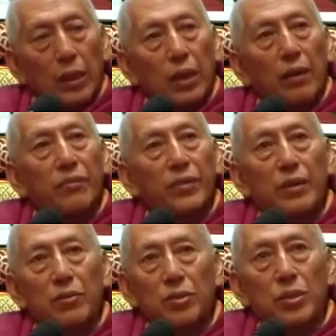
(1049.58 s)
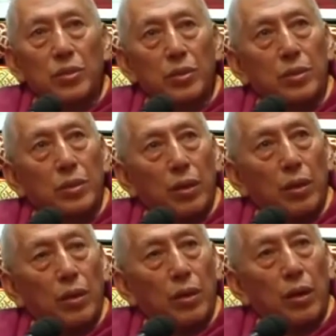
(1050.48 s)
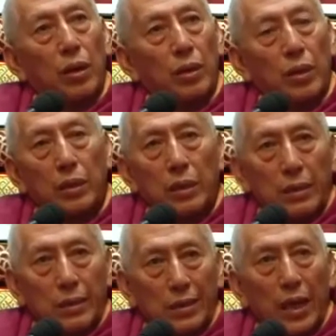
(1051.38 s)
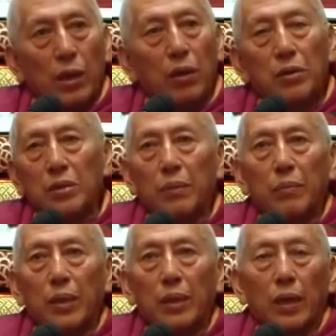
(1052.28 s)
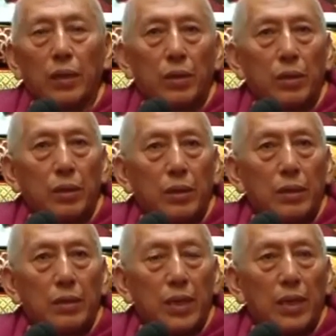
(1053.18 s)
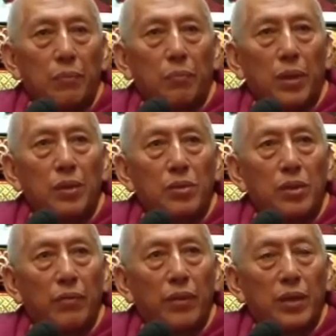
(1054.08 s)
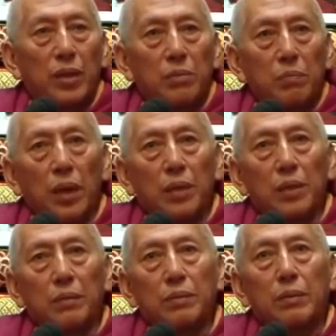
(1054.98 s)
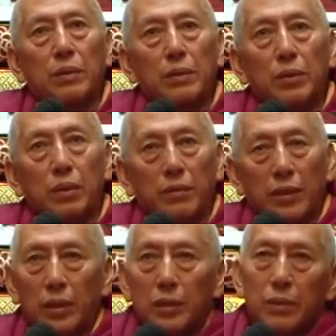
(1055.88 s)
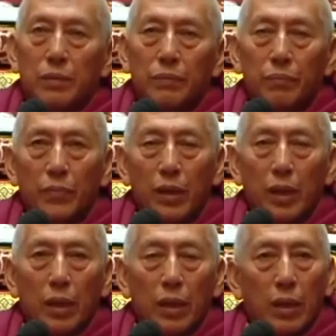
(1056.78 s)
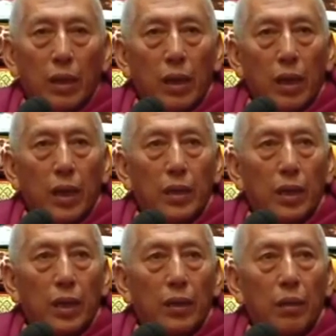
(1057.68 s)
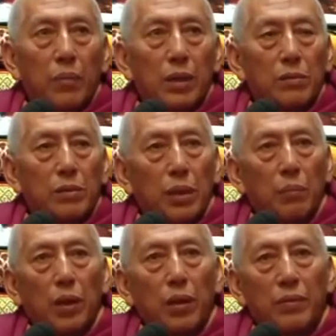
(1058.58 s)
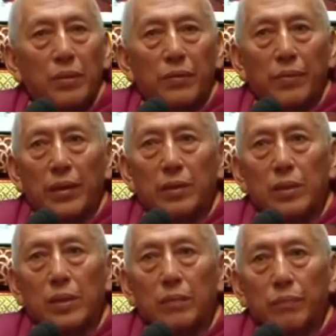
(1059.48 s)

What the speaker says: conferences or dialogues have been taking place in various parts of the world, and a number of different